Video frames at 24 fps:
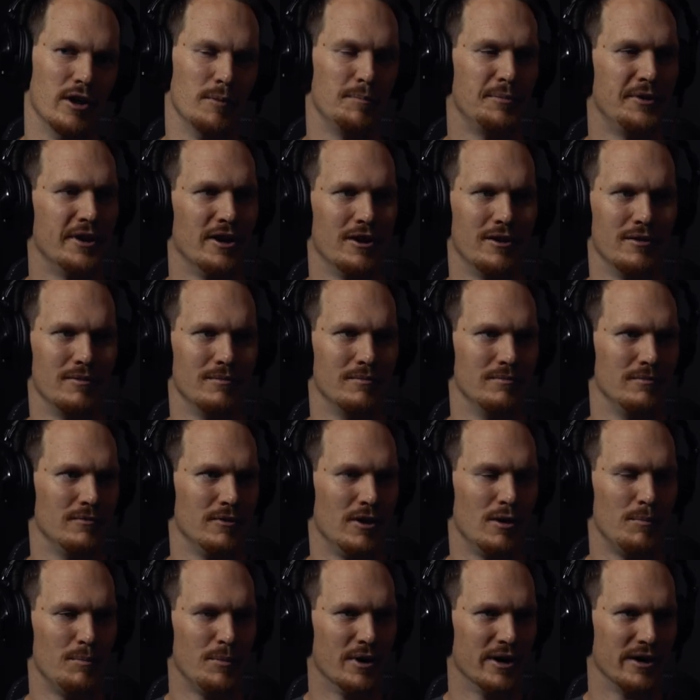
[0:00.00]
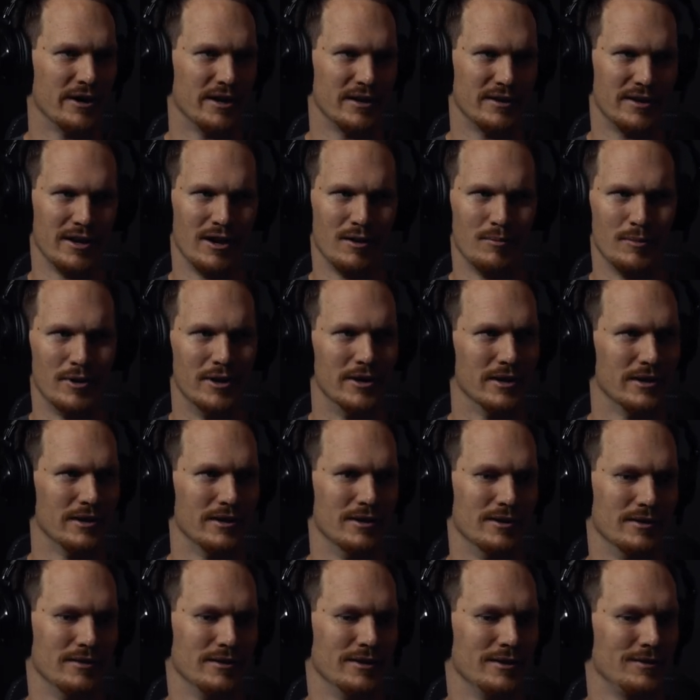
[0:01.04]
up, down, up market, down
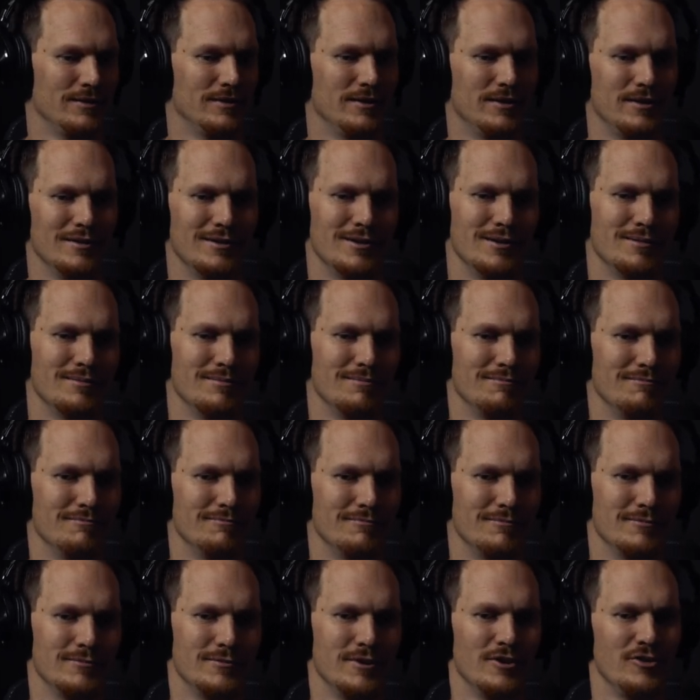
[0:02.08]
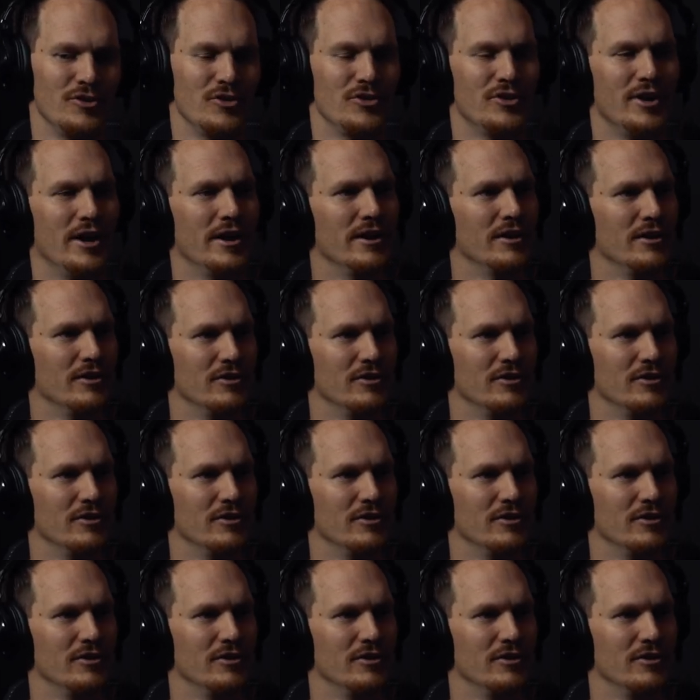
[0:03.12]
market, like that are just not in